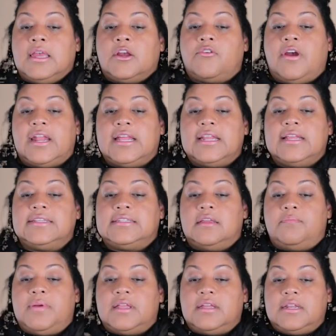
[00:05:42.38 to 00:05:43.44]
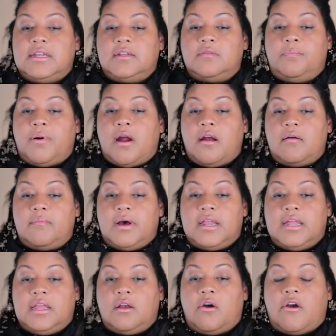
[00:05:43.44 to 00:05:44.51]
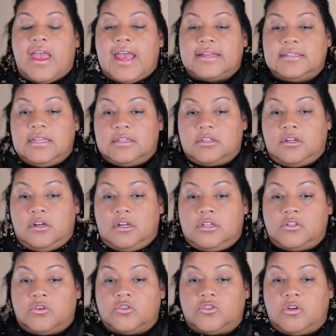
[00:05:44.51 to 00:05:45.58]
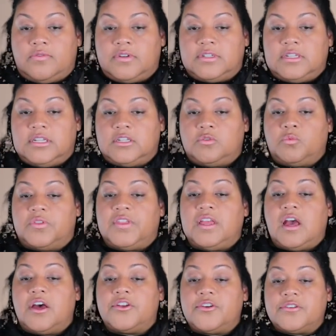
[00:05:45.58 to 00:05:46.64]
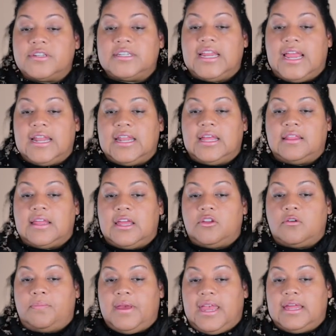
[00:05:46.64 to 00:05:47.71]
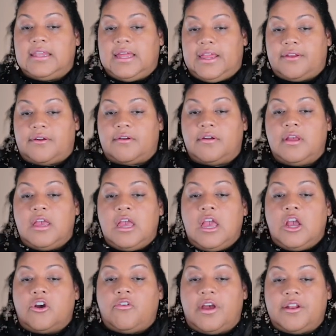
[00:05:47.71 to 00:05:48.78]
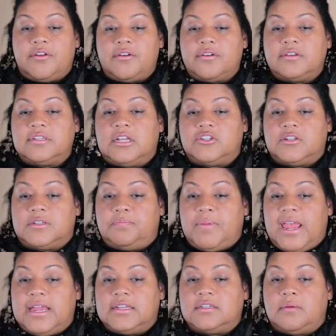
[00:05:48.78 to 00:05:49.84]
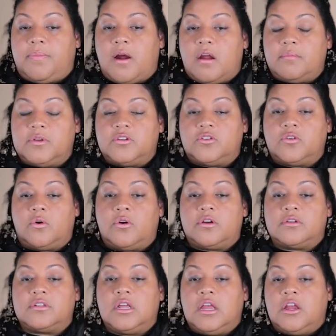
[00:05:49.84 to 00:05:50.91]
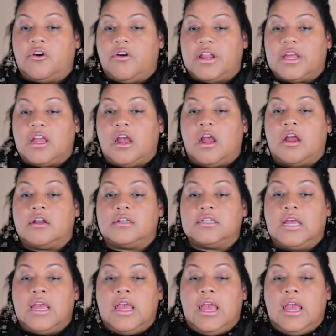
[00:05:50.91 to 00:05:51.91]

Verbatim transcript: Credit is the ability to borrow money or access goods or services with the understanding that you'll pay later. Creditors such as banks, department stores, credit cards